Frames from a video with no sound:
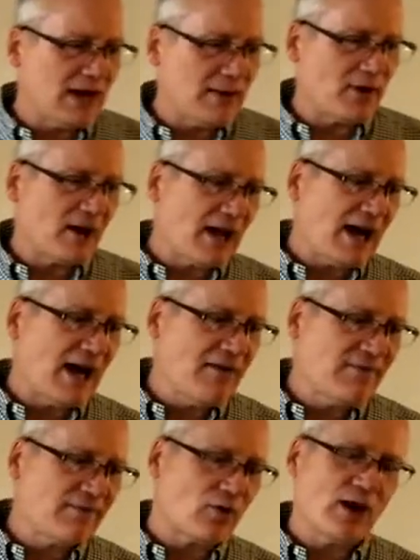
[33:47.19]
I am
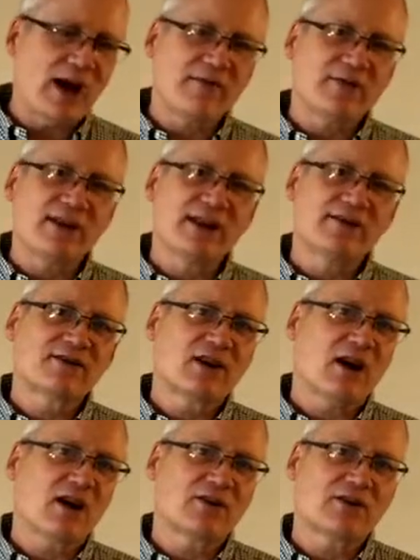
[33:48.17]
alive forever. He has
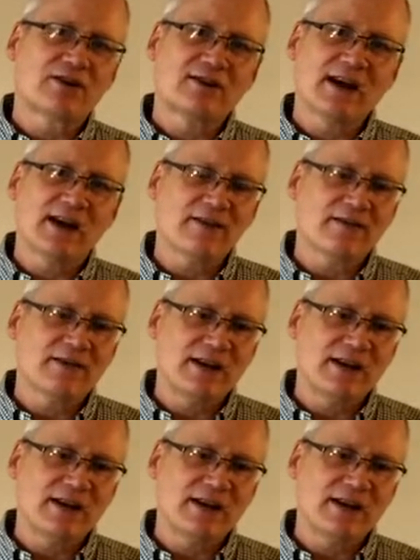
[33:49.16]
conquered death.